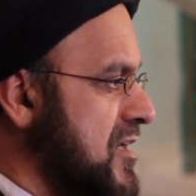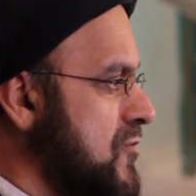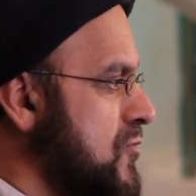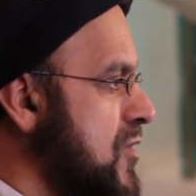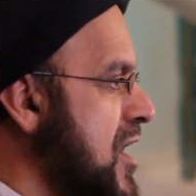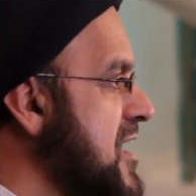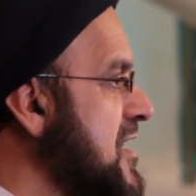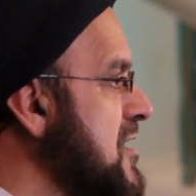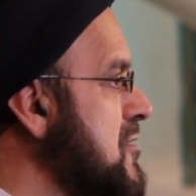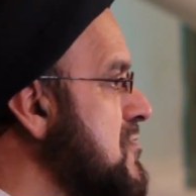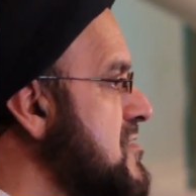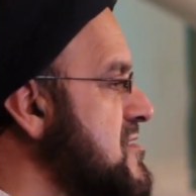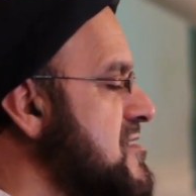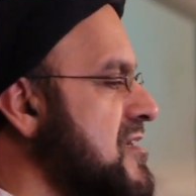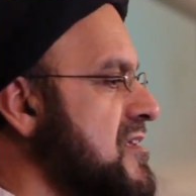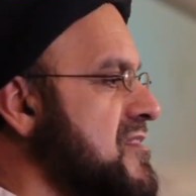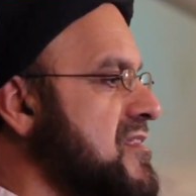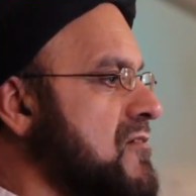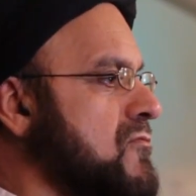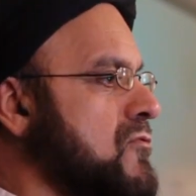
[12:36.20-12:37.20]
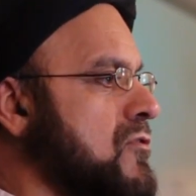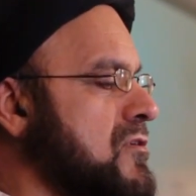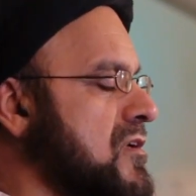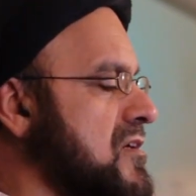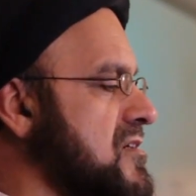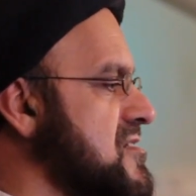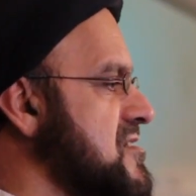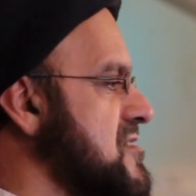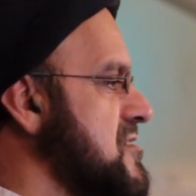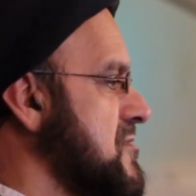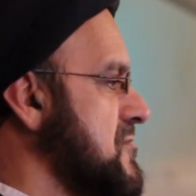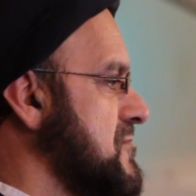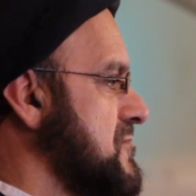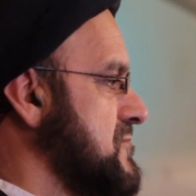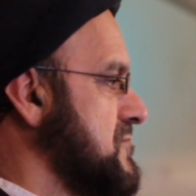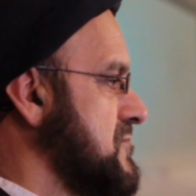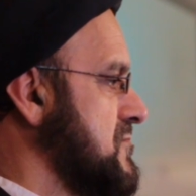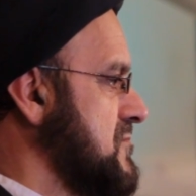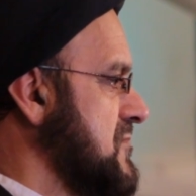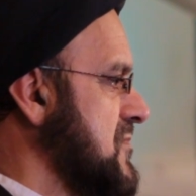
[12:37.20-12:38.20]
While you see the rulers,
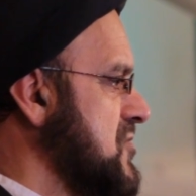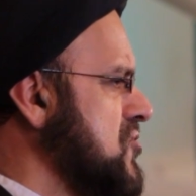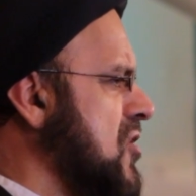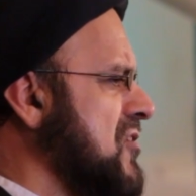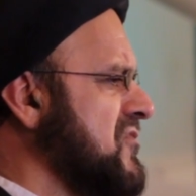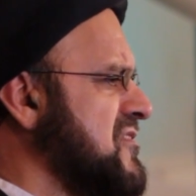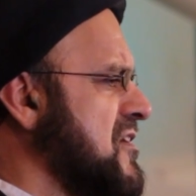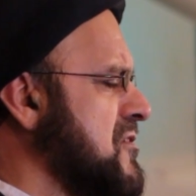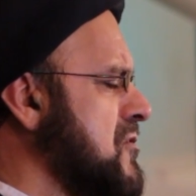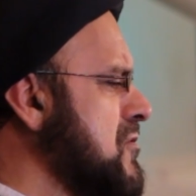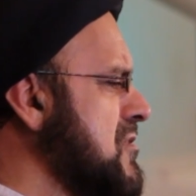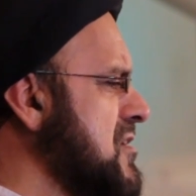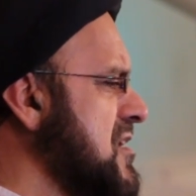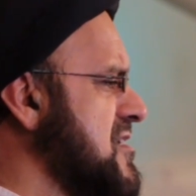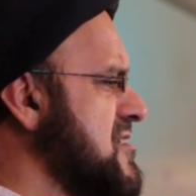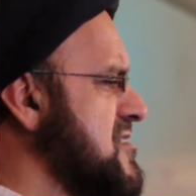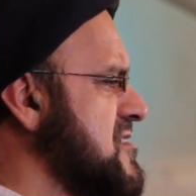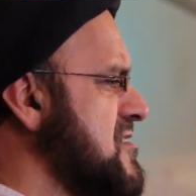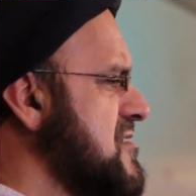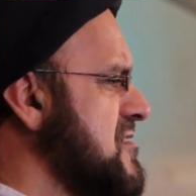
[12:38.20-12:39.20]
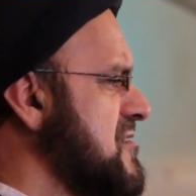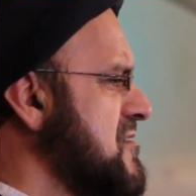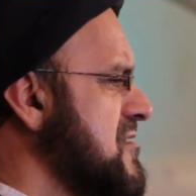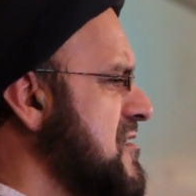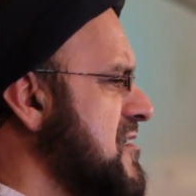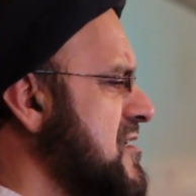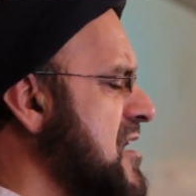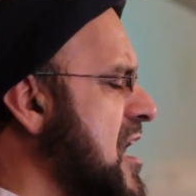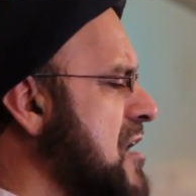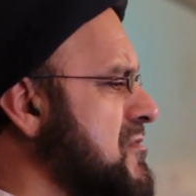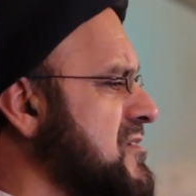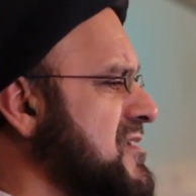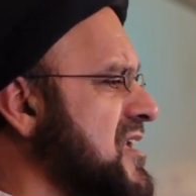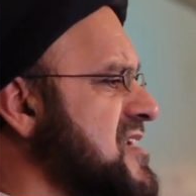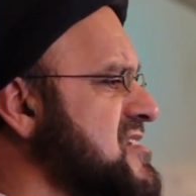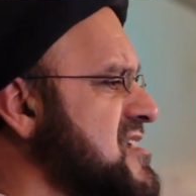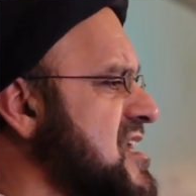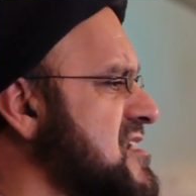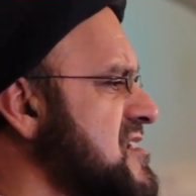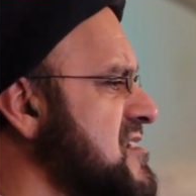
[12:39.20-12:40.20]
not the rulers,
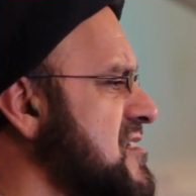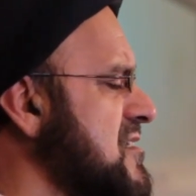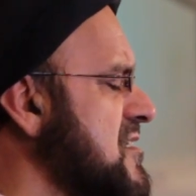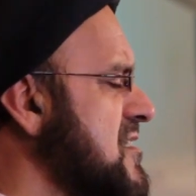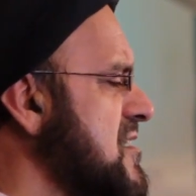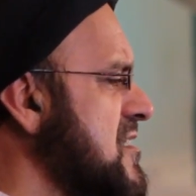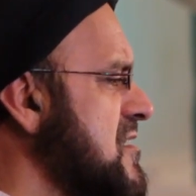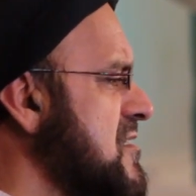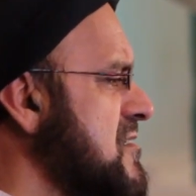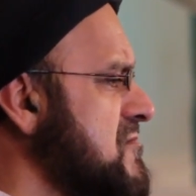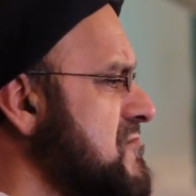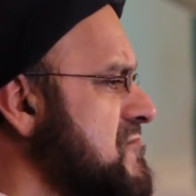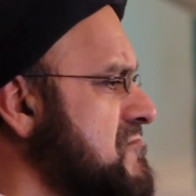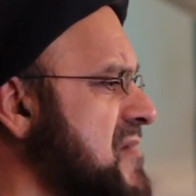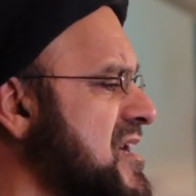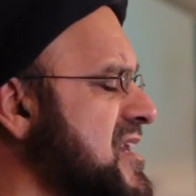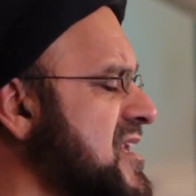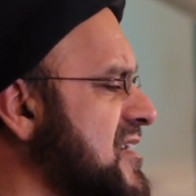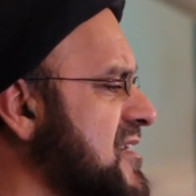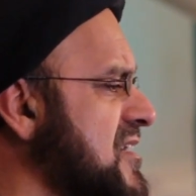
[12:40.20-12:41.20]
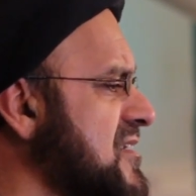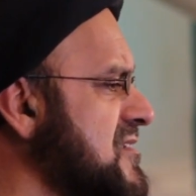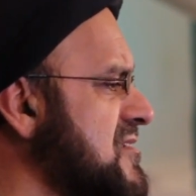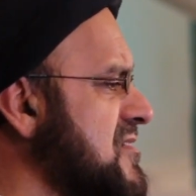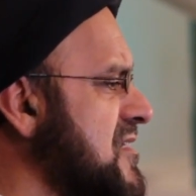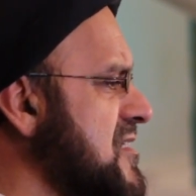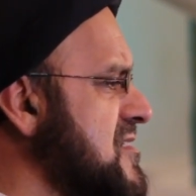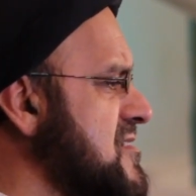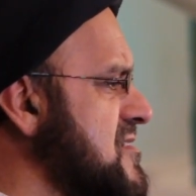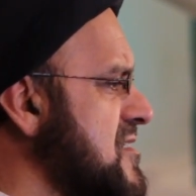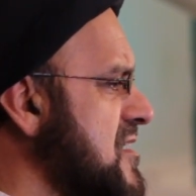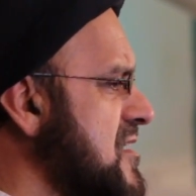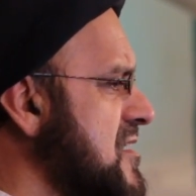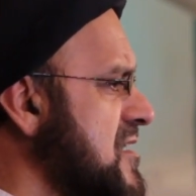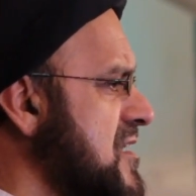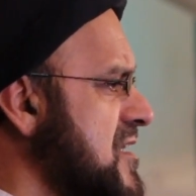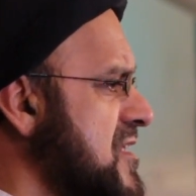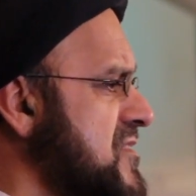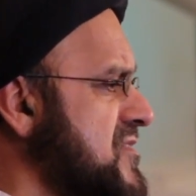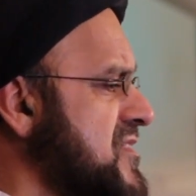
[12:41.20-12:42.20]
nowadays in many countries,
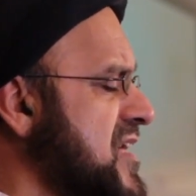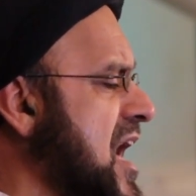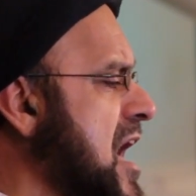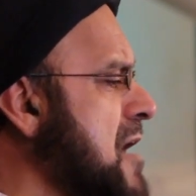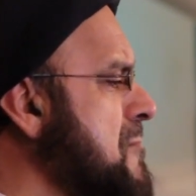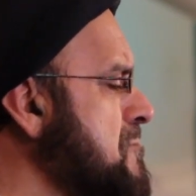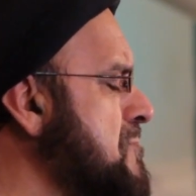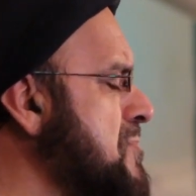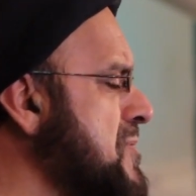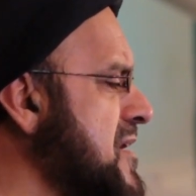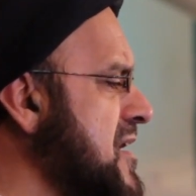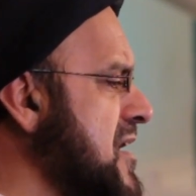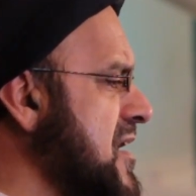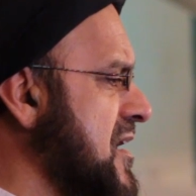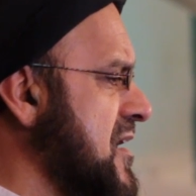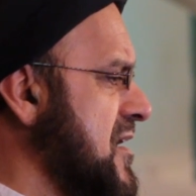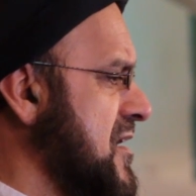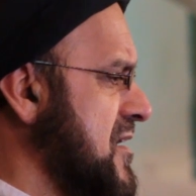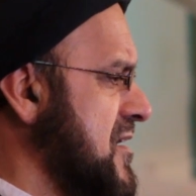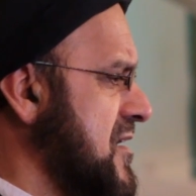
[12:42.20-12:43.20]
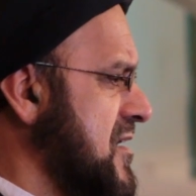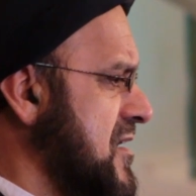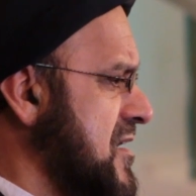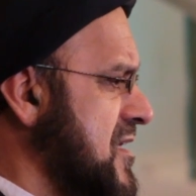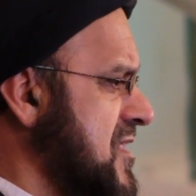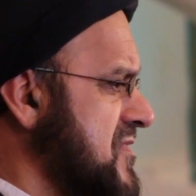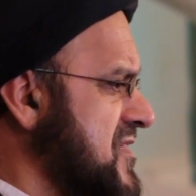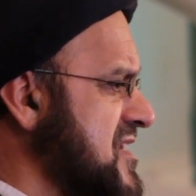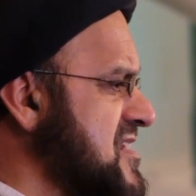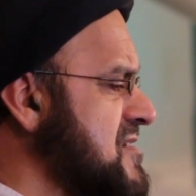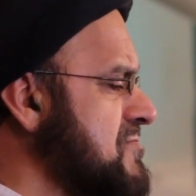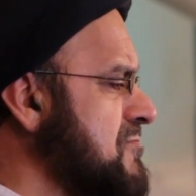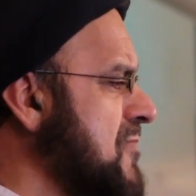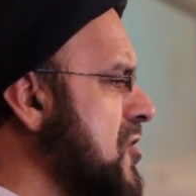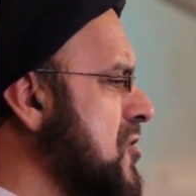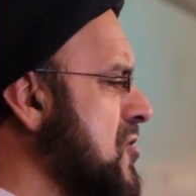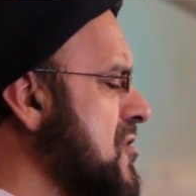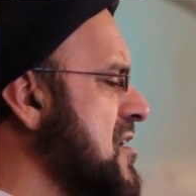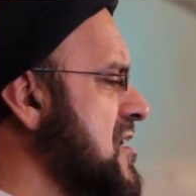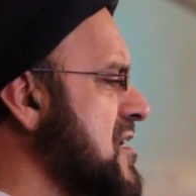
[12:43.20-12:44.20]
the MP, the
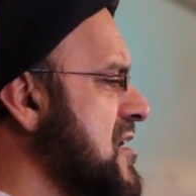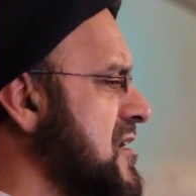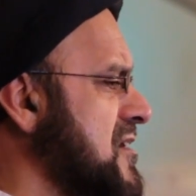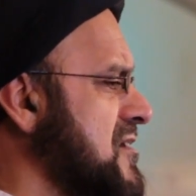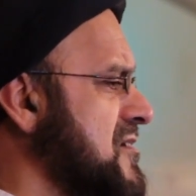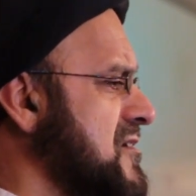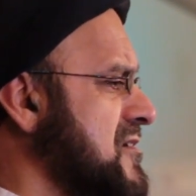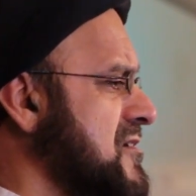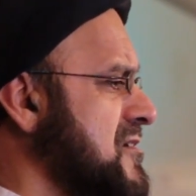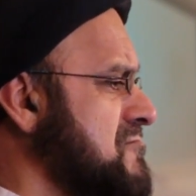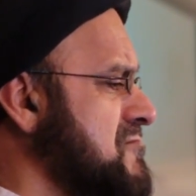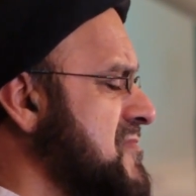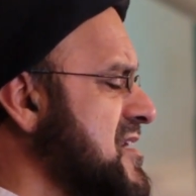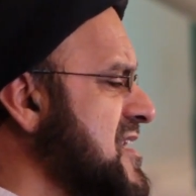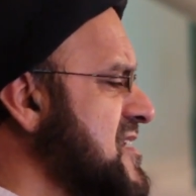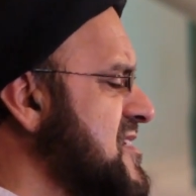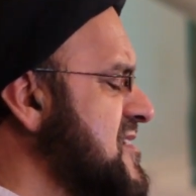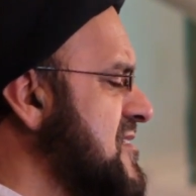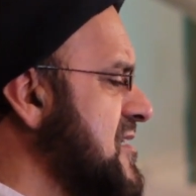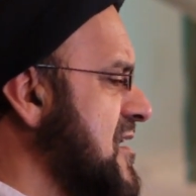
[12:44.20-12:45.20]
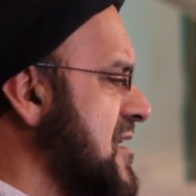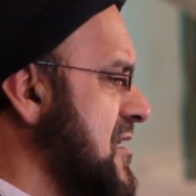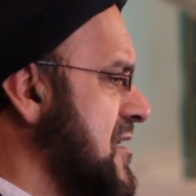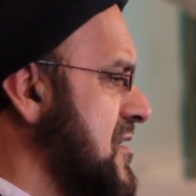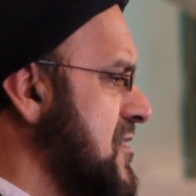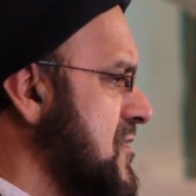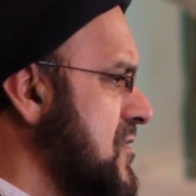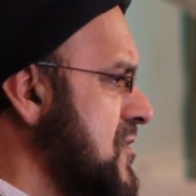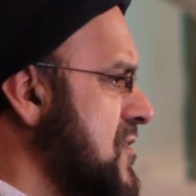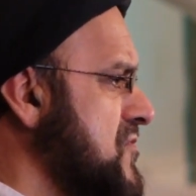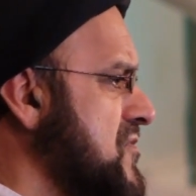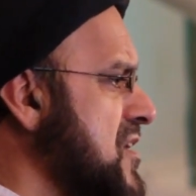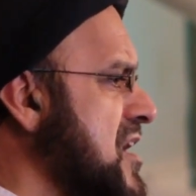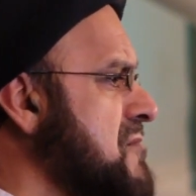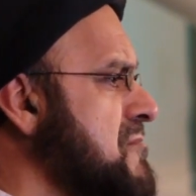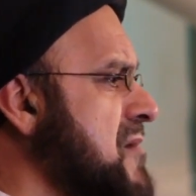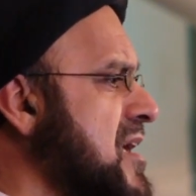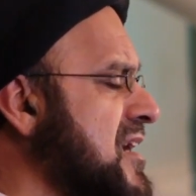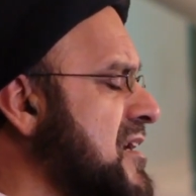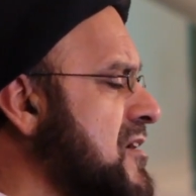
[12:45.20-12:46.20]
small minister,
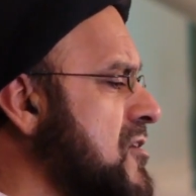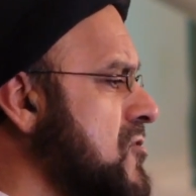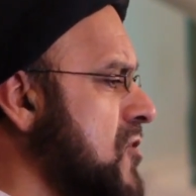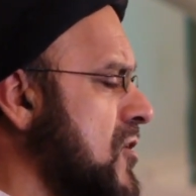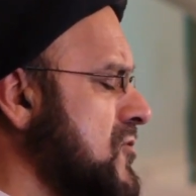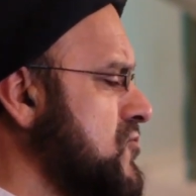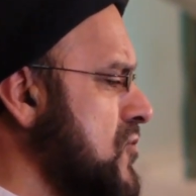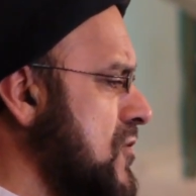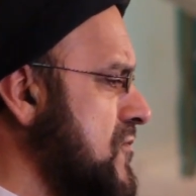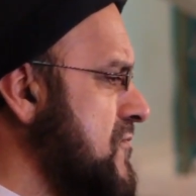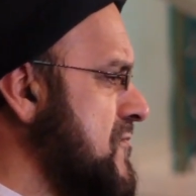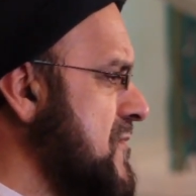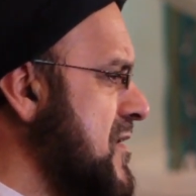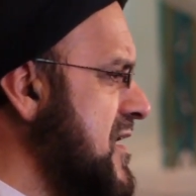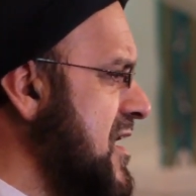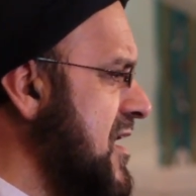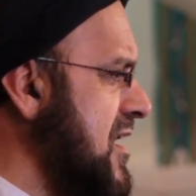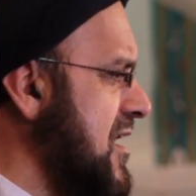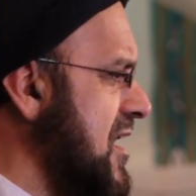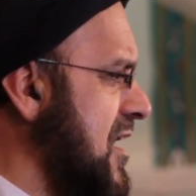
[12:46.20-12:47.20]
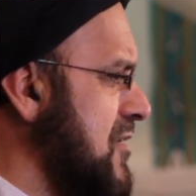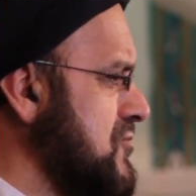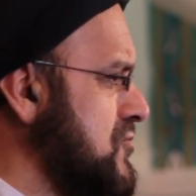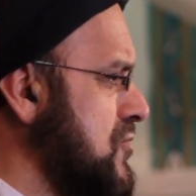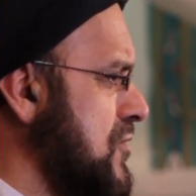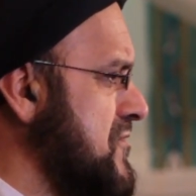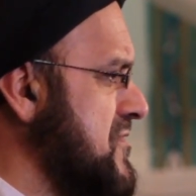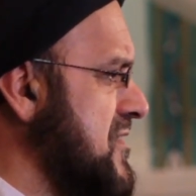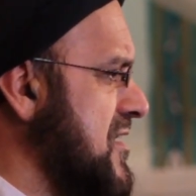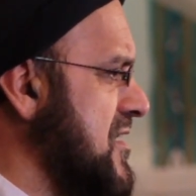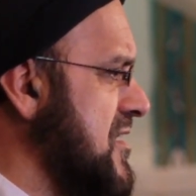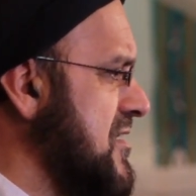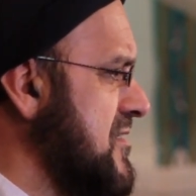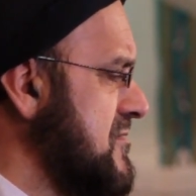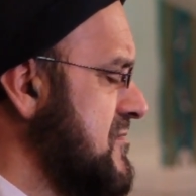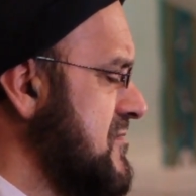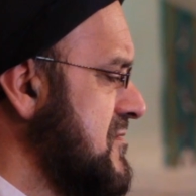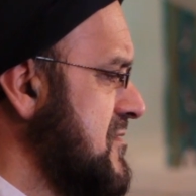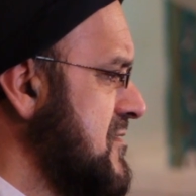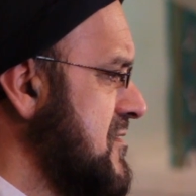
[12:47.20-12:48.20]
they make a lot of money out of
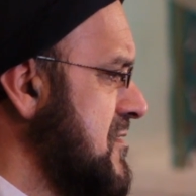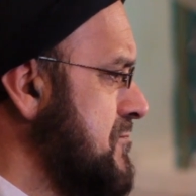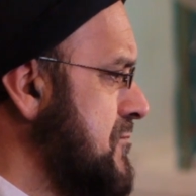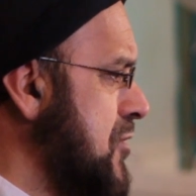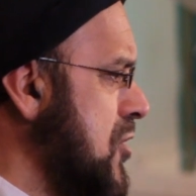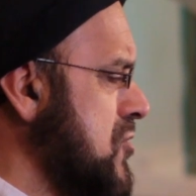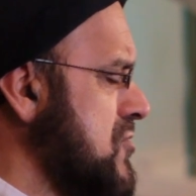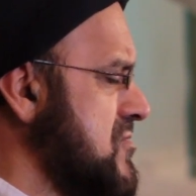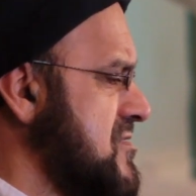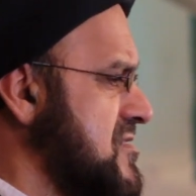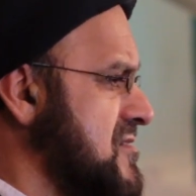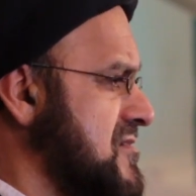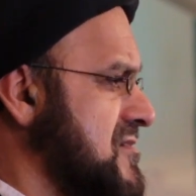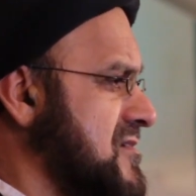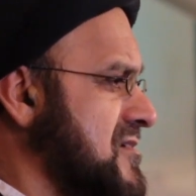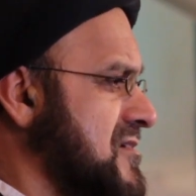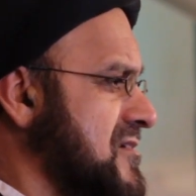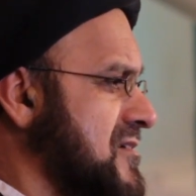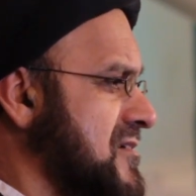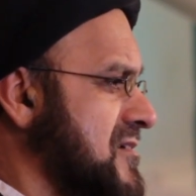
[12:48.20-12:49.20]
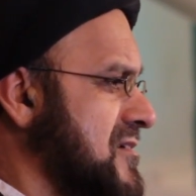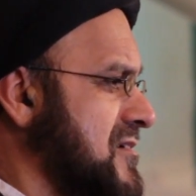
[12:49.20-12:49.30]
the post.